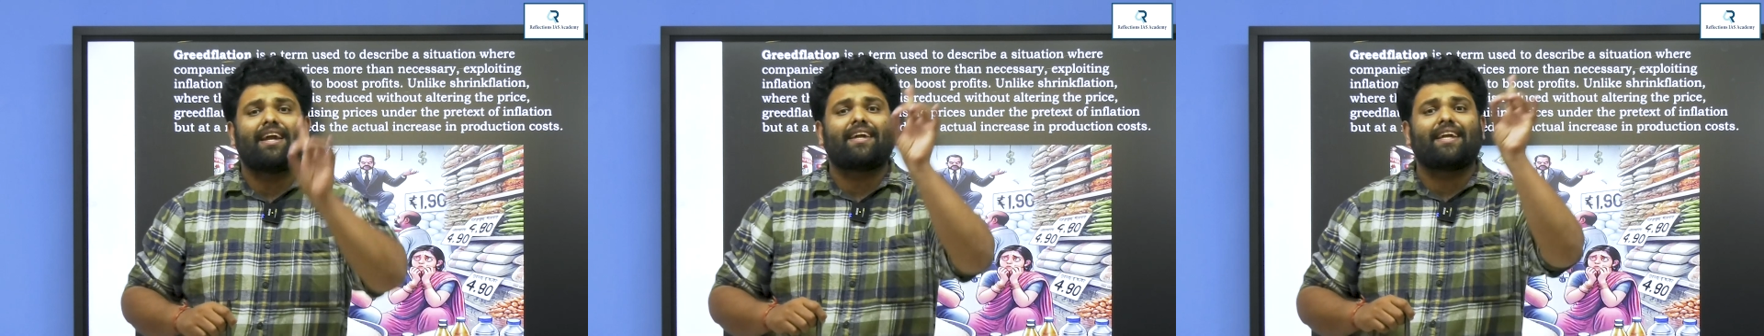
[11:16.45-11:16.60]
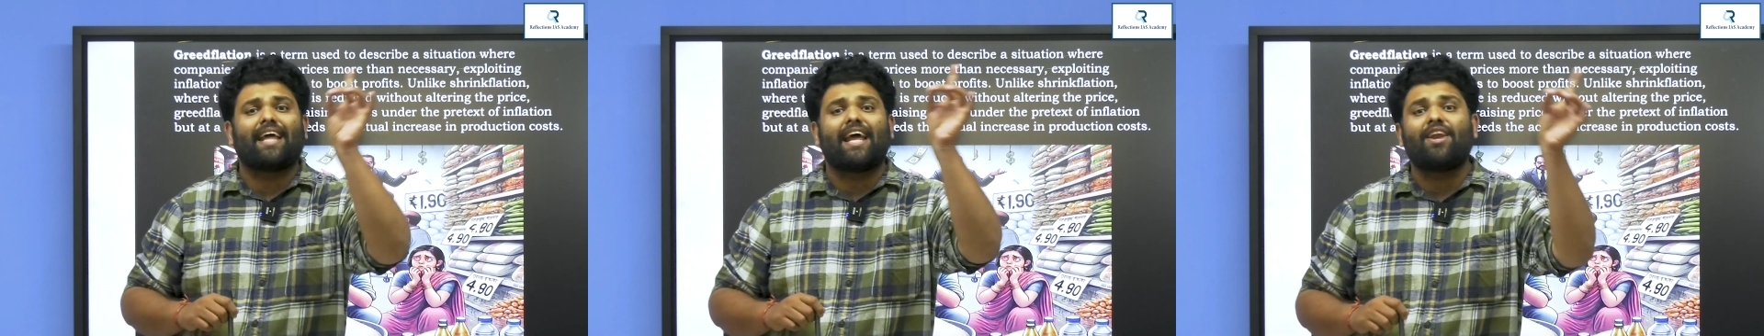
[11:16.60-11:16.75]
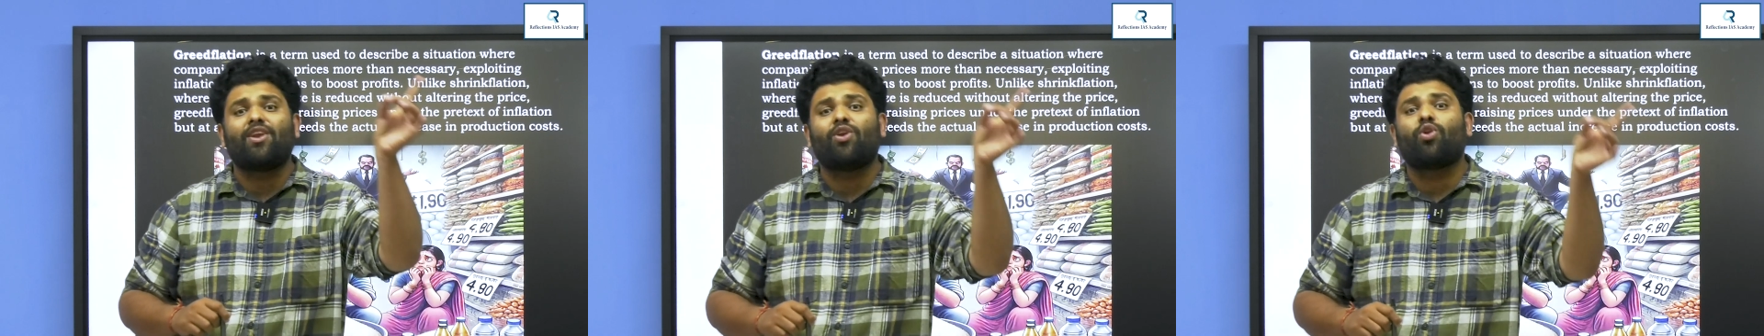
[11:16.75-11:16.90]

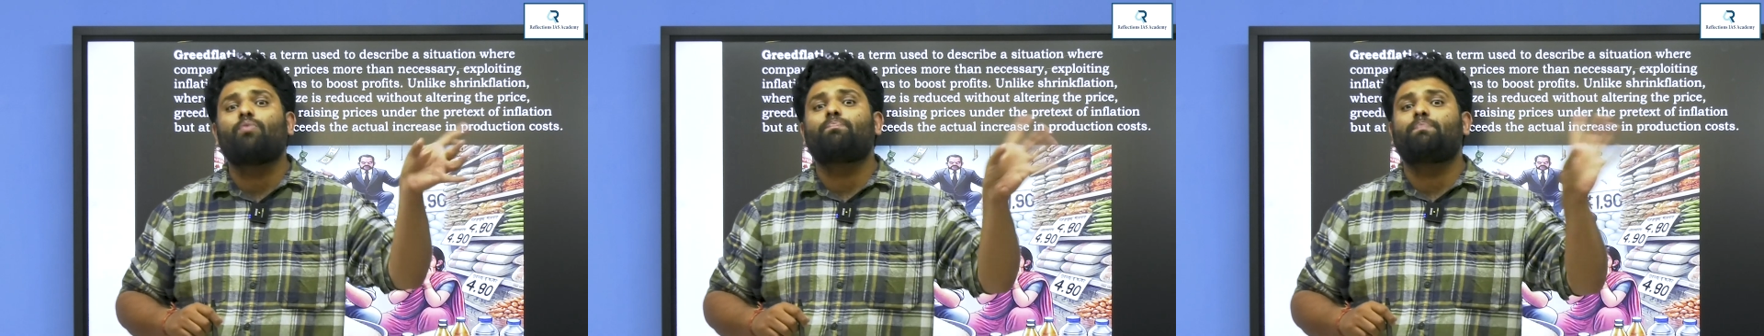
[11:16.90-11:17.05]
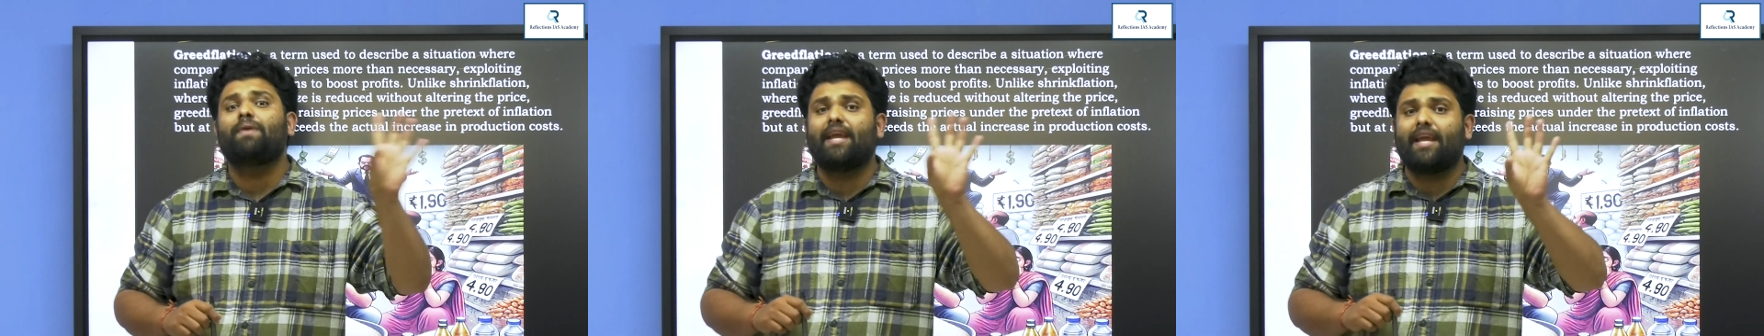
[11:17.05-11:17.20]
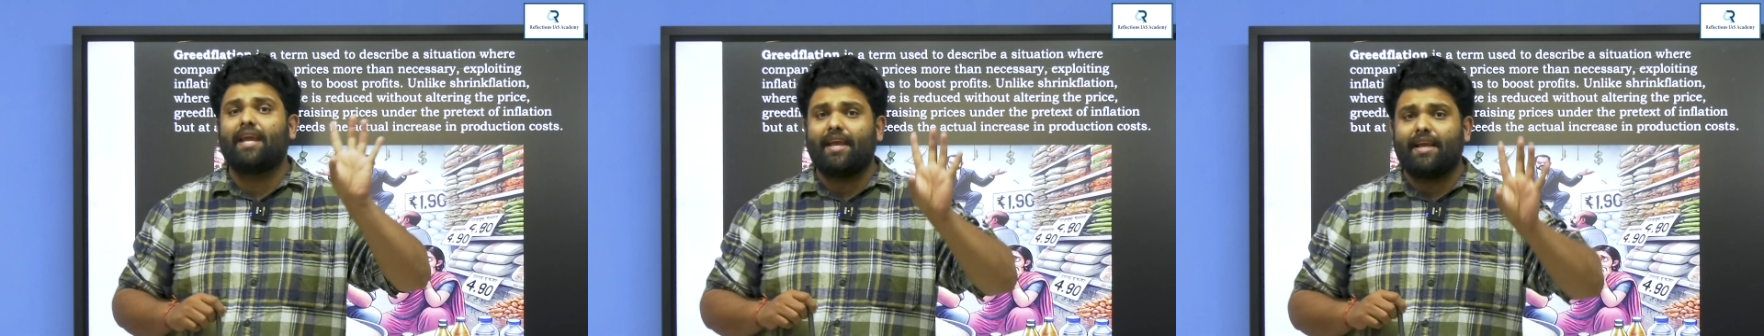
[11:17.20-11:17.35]
10
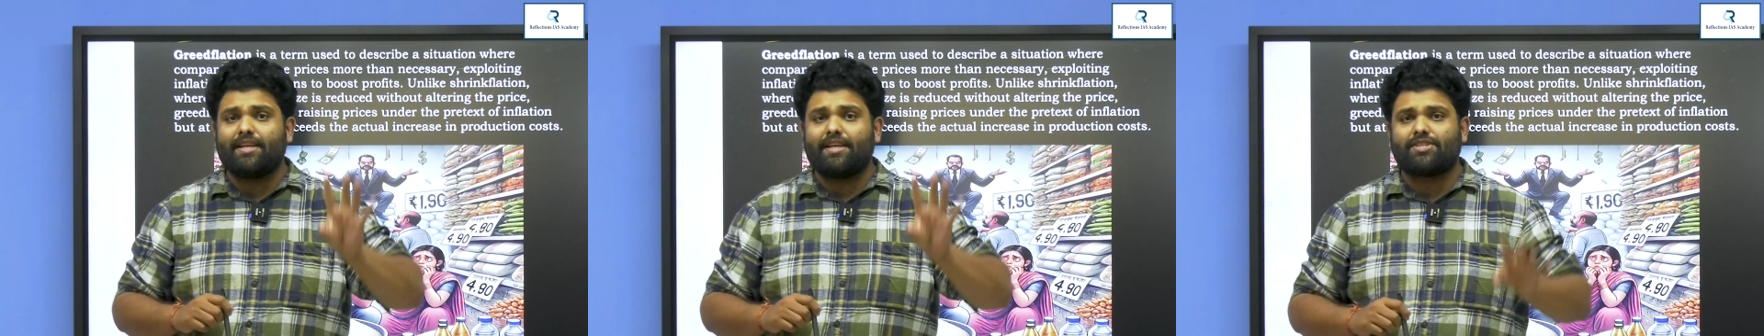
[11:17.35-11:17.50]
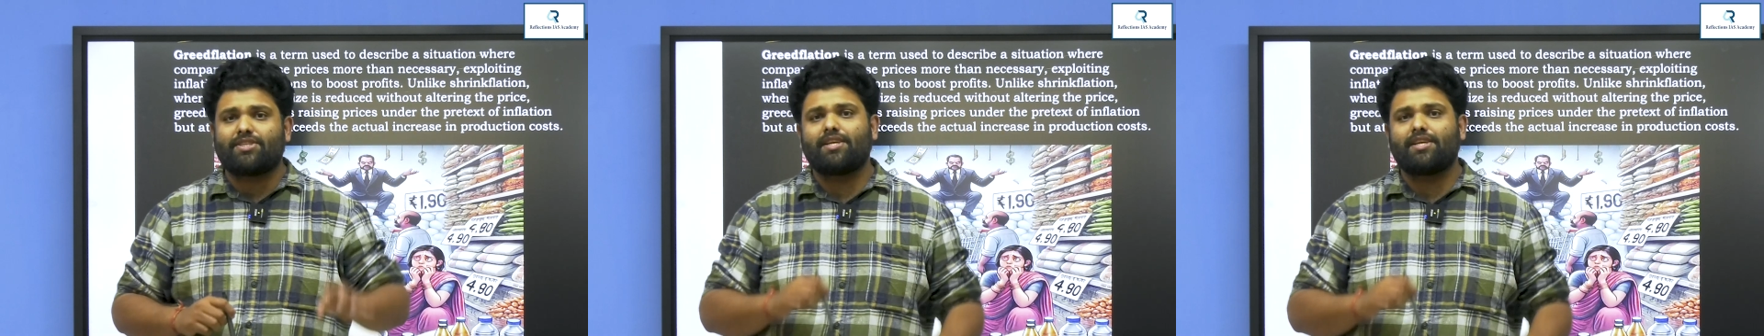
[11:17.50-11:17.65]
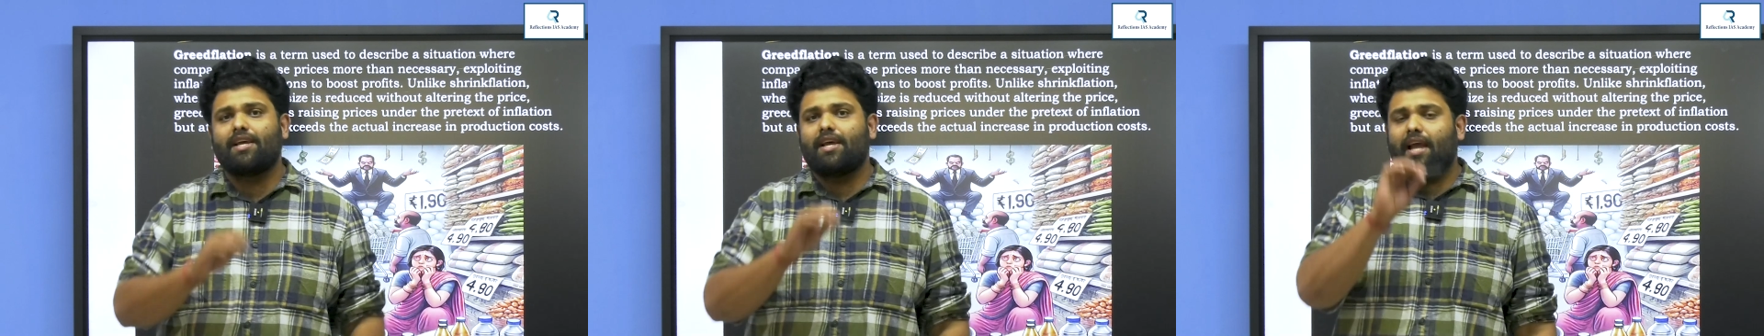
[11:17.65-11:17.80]

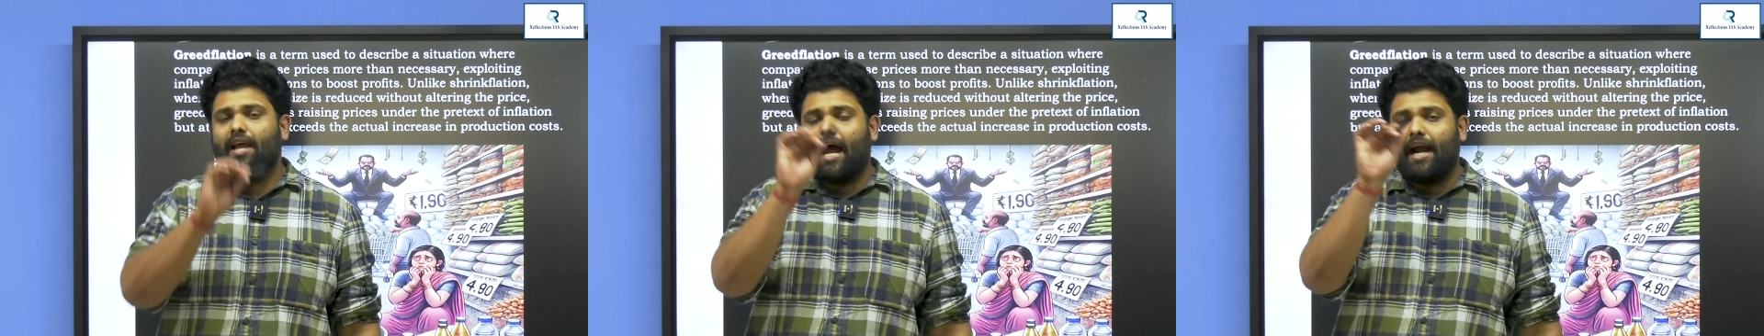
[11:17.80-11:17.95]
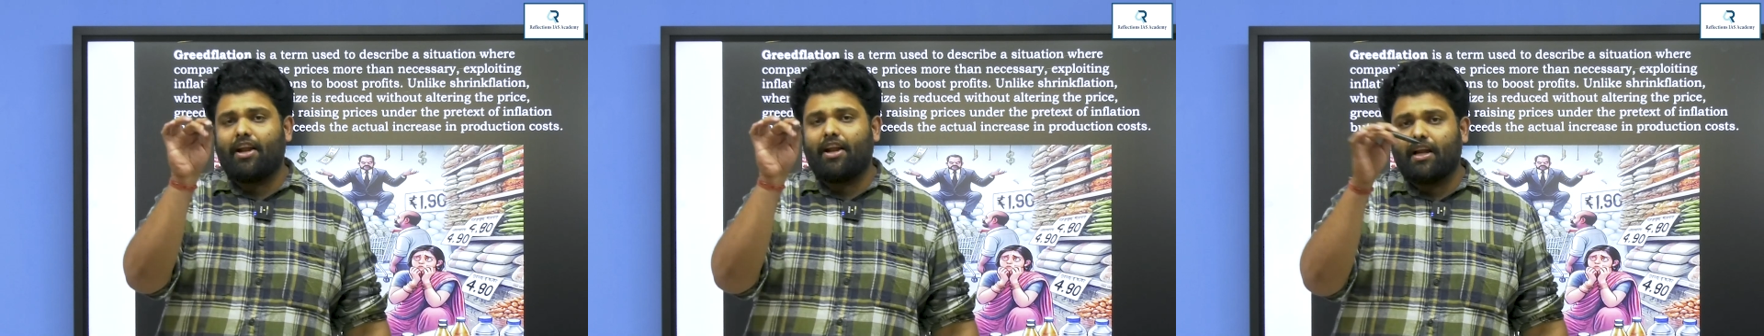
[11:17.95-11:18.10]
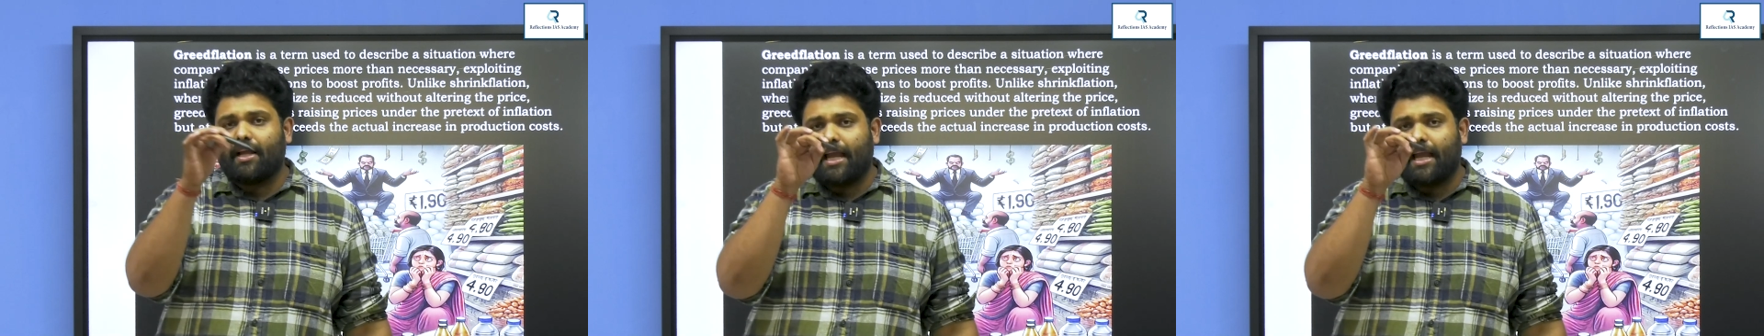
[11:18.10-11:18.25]
rupees.
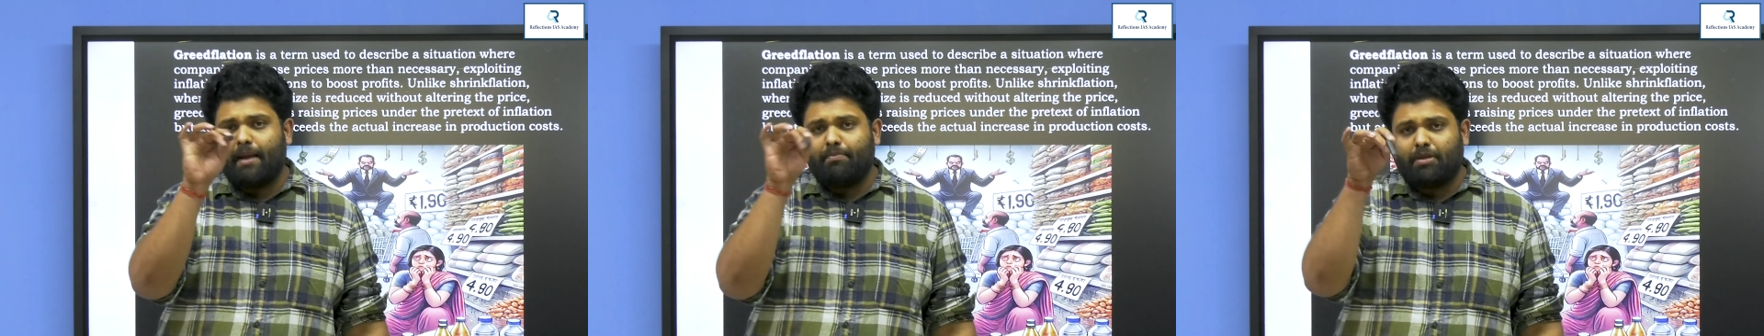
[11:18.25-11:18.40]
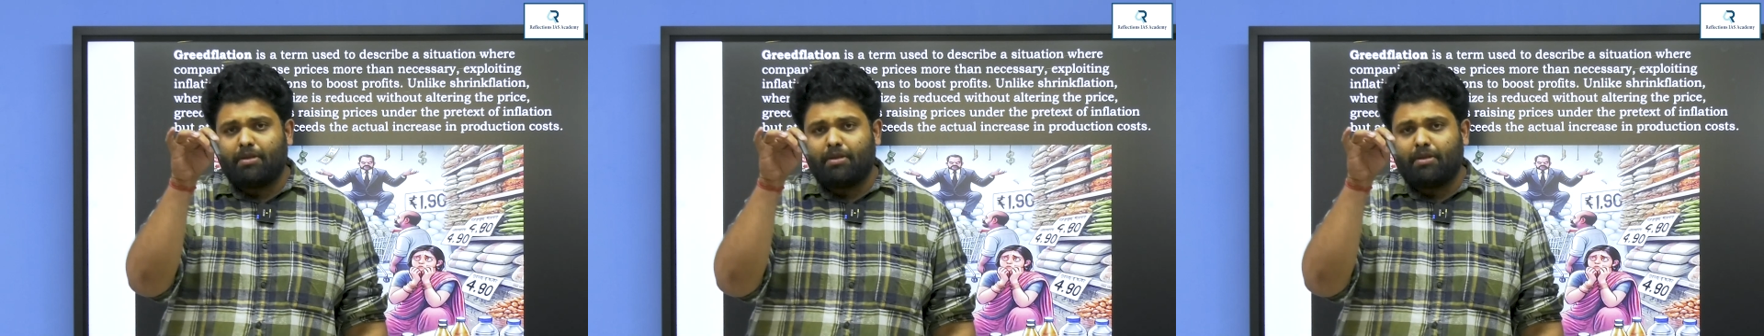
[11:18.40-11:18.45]
And he'll keep